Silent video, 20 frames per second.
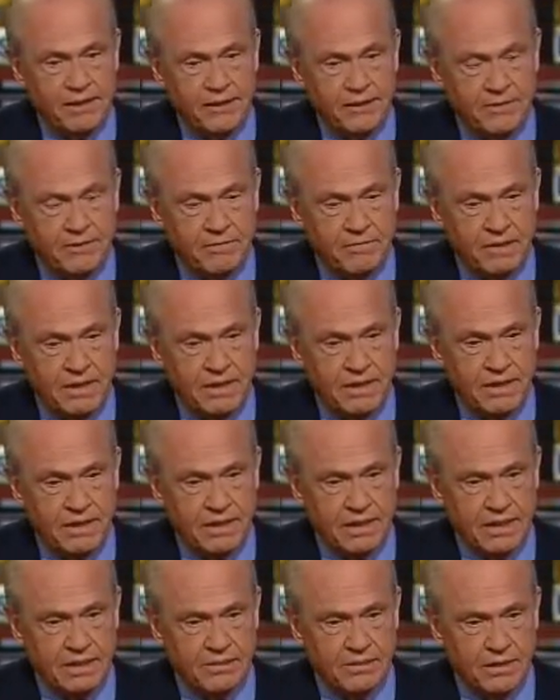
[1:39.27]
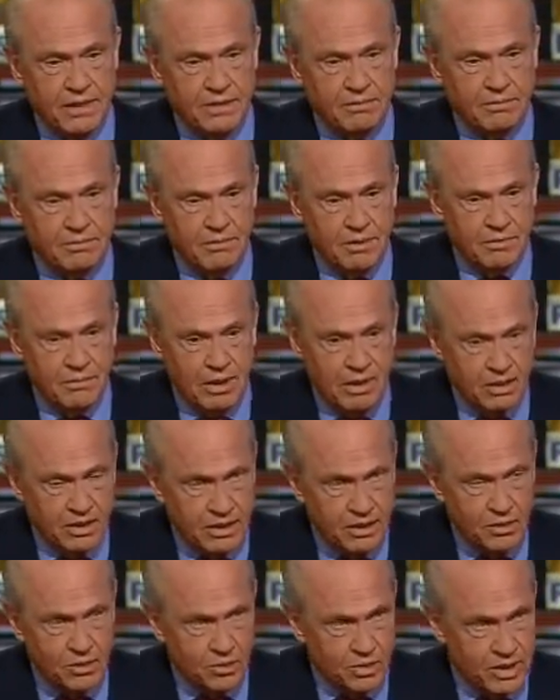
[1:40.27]

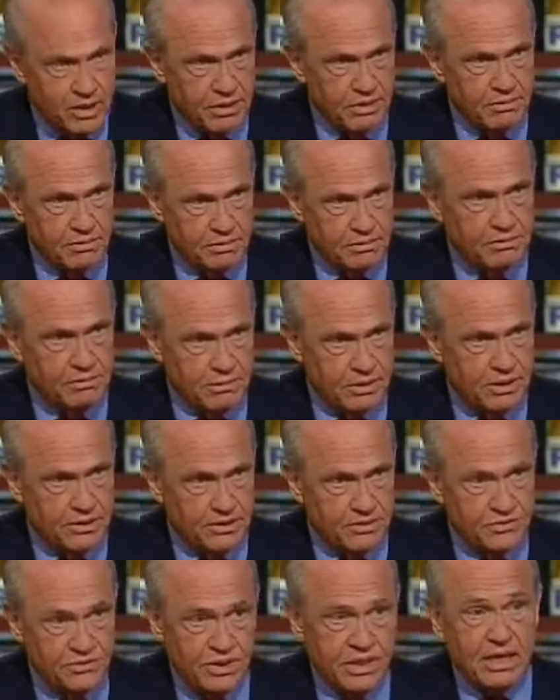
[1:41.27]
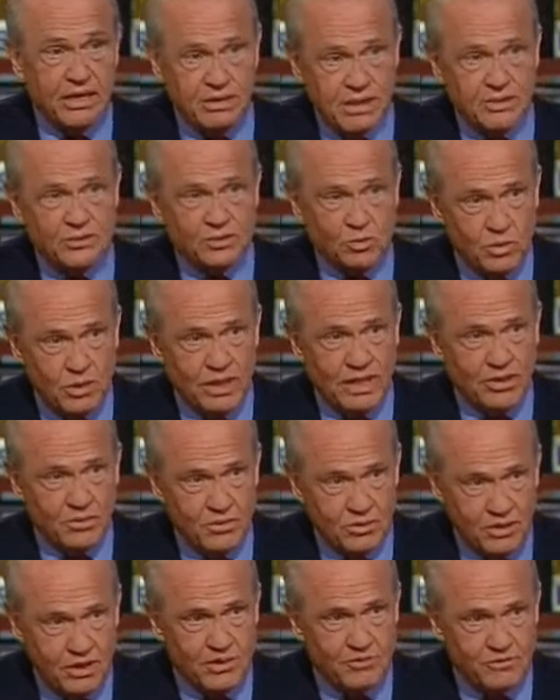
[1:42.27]
And my legal record is there, and that's the
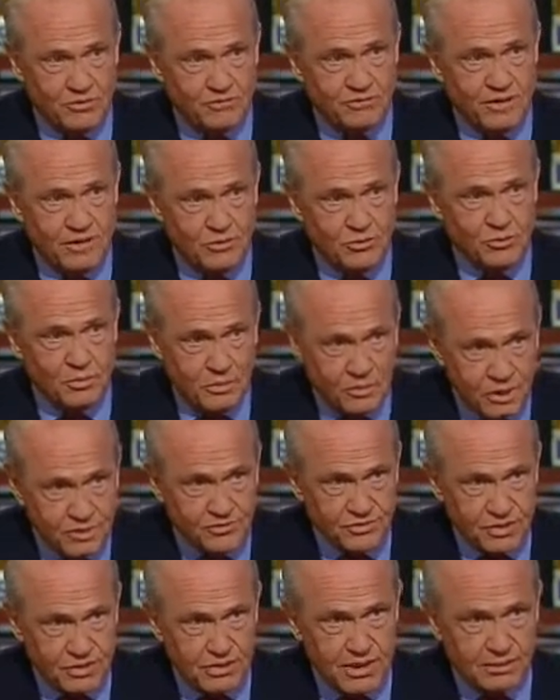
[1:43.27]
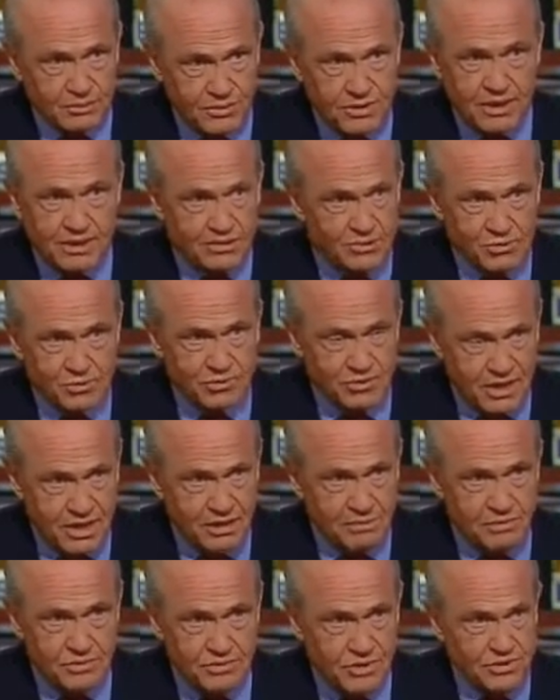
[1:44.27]
way I would govern if I was president. I would take
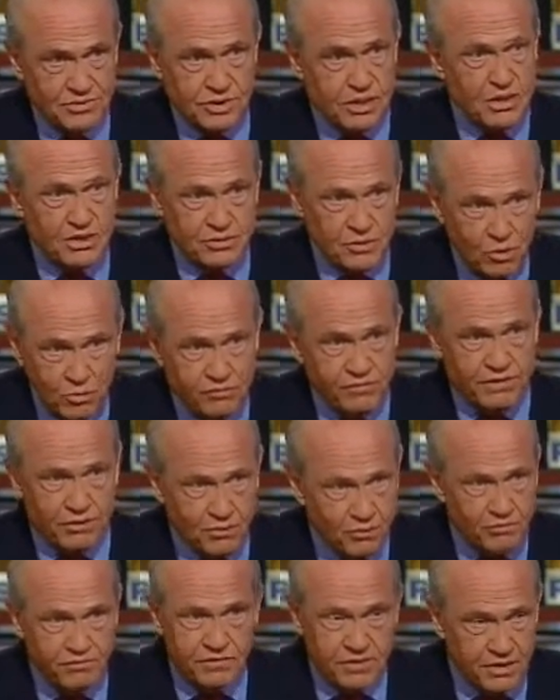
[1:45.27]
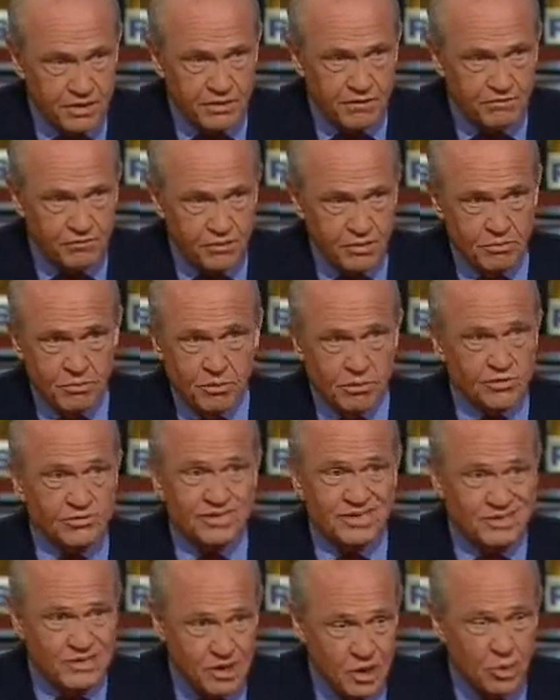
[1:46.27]
those same positions. No federal funding for
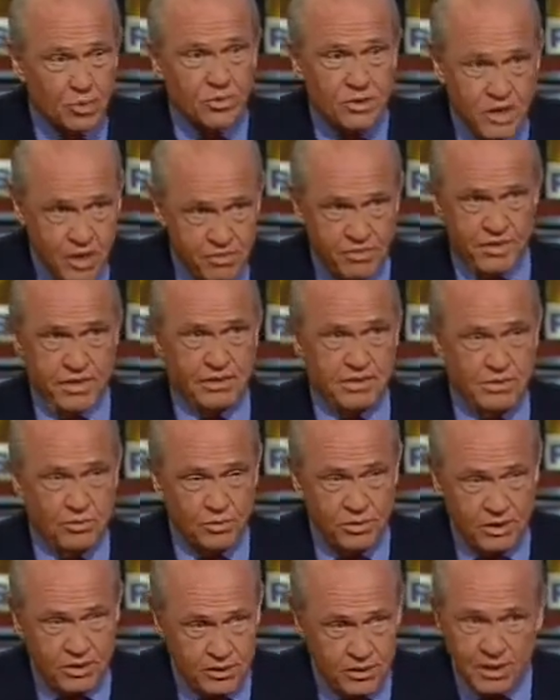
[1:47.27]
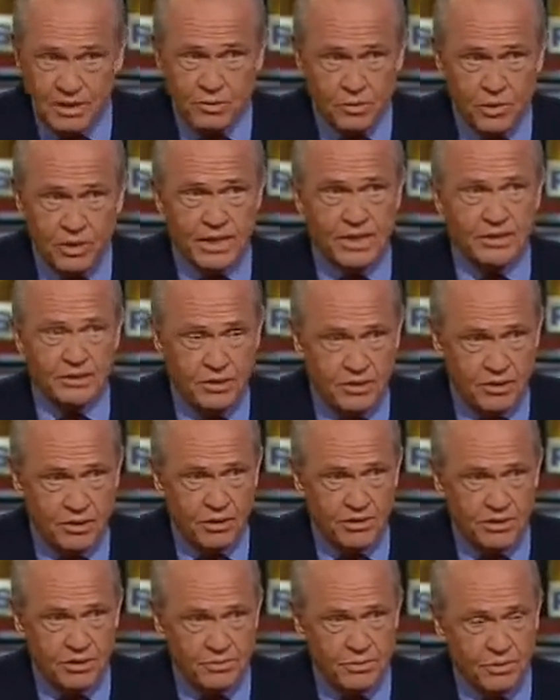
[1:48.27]
abortion, no nothing that would in any way
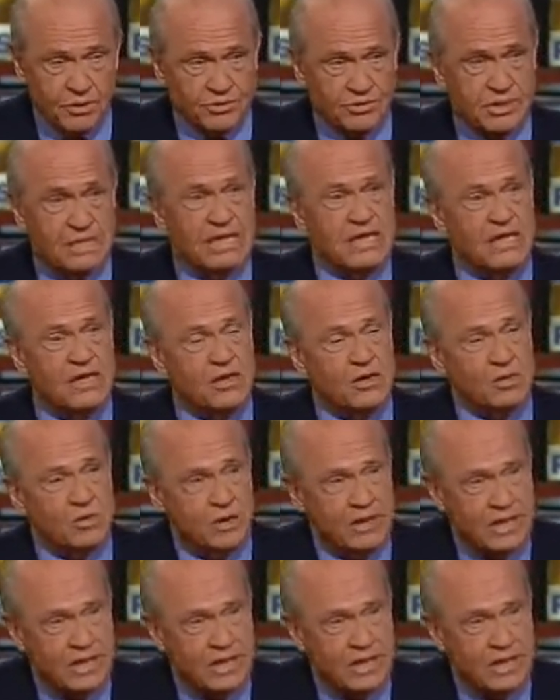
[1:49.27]
encourage abortion.